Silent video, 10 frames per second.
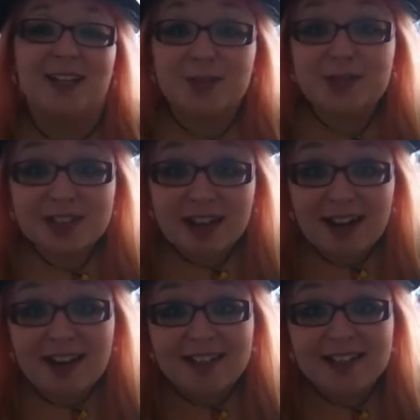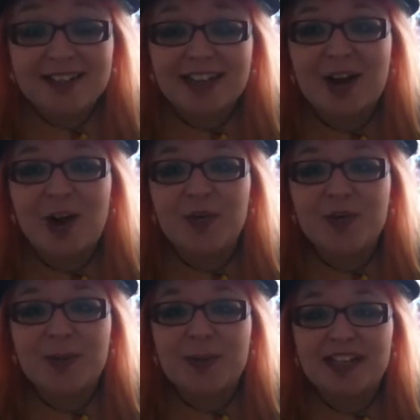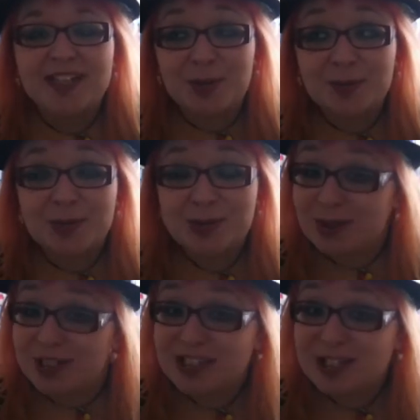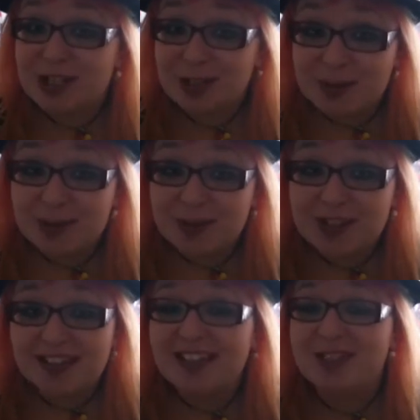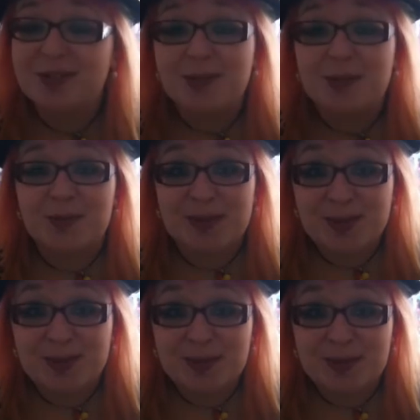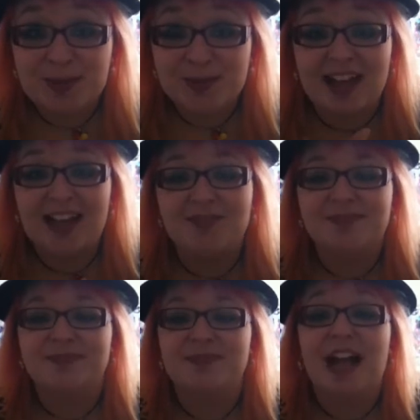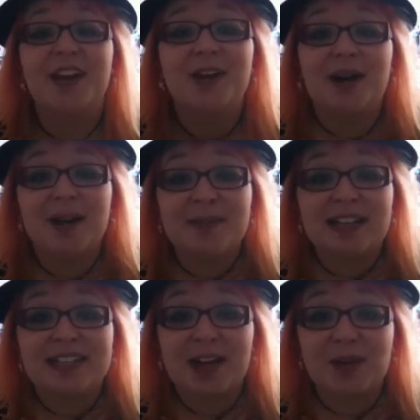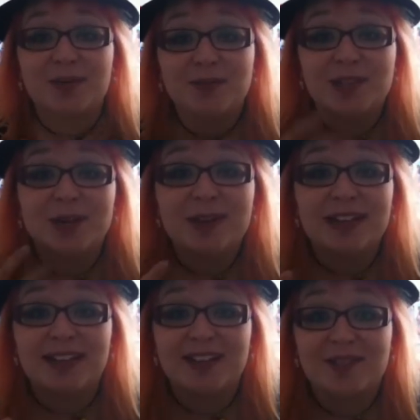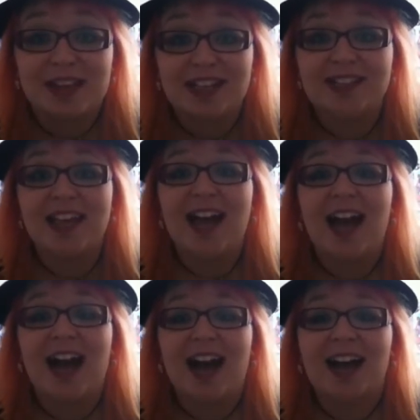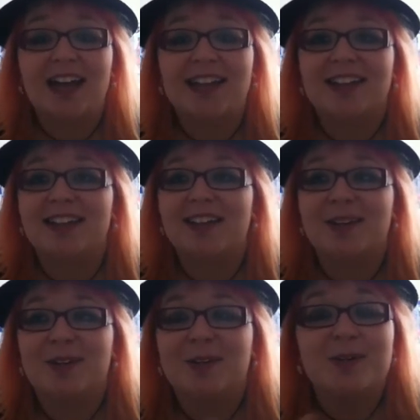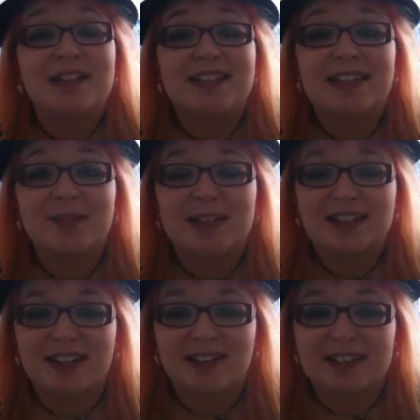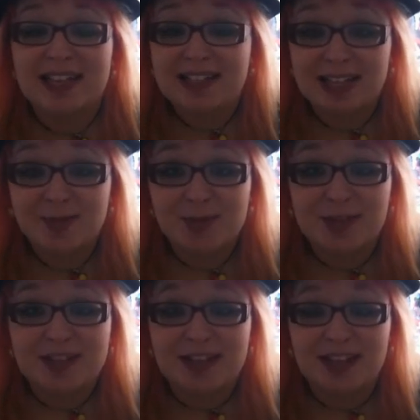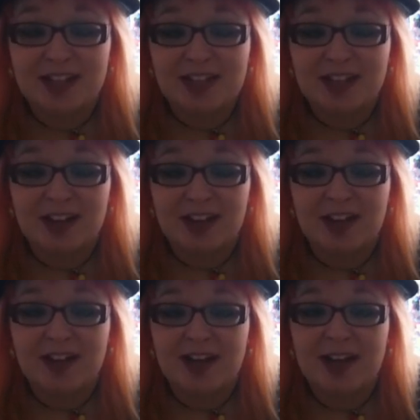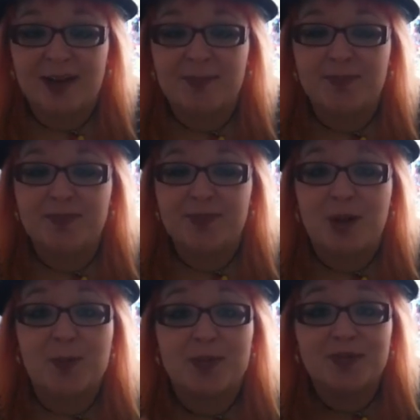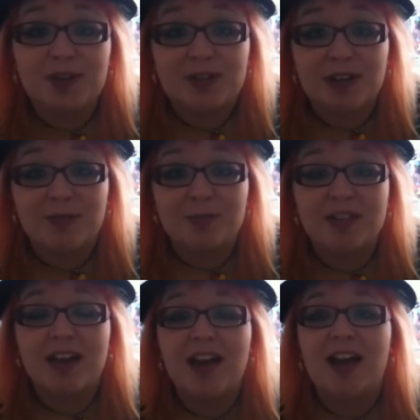Your scars can often appear so much worse to you than they do to other people. I know I myself am so guilty of this. I always think my scars are 10 times worse than they actually are on my forearms.